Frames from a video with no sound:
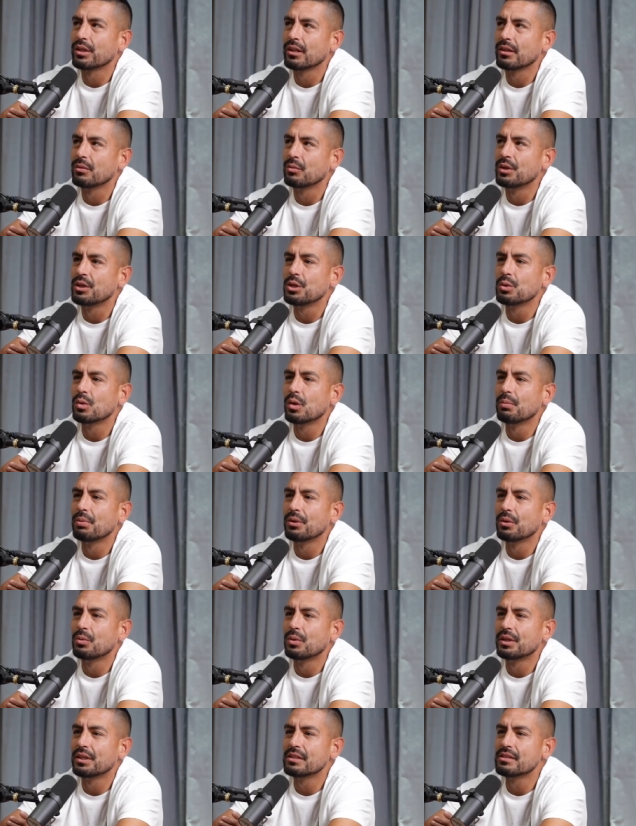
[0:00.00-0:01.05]
Okay. When do you open
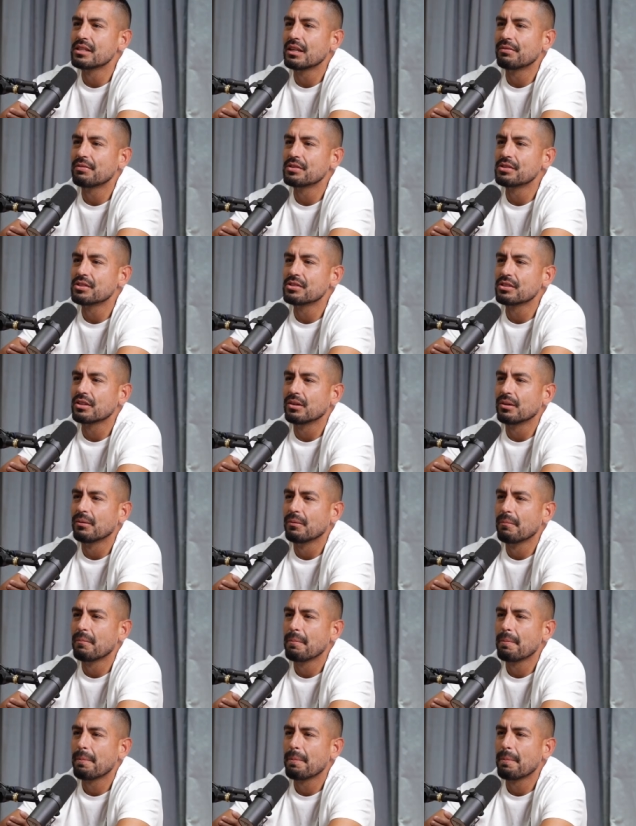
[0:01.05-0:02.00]
the one in San Francisco?